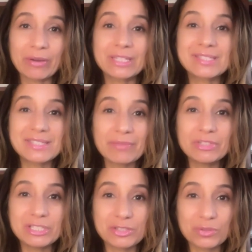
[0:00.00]
Mary.
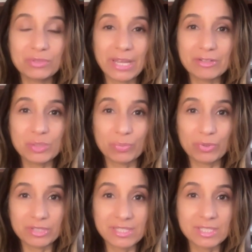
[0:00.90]
seventy-two thousand
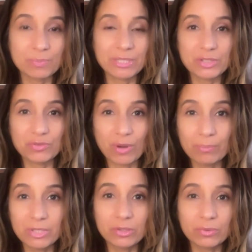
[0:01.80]
participants
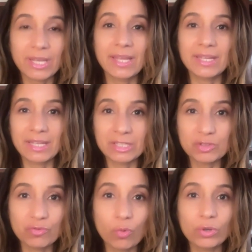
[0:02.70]
from the U K,
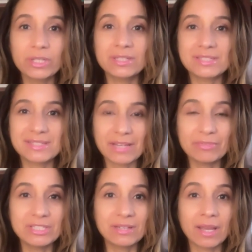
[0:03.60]
age forty to
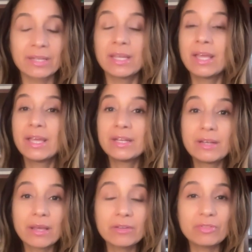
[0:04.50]
seventy-nine,
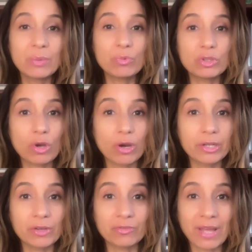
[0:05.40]
none of them with
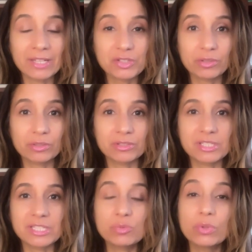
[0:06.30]
cardiovascular
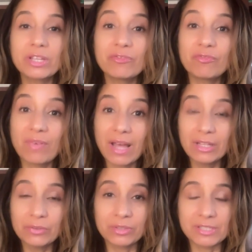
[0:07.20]
disease. Well, they
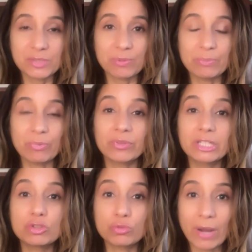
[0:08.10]
followed these people and
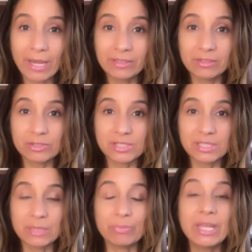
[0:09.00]
they tracked their
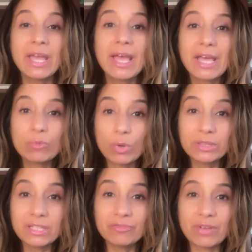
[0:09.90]
sleep. And
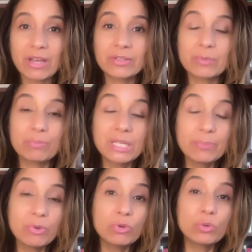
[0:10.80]
what they found that
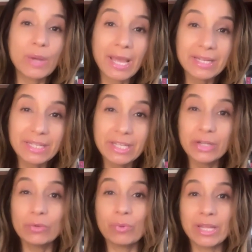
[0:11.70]
people who had
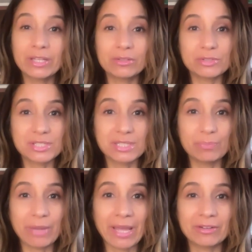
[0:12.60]
irregular
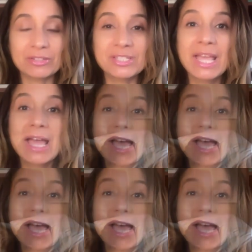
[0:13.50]
sleep patterns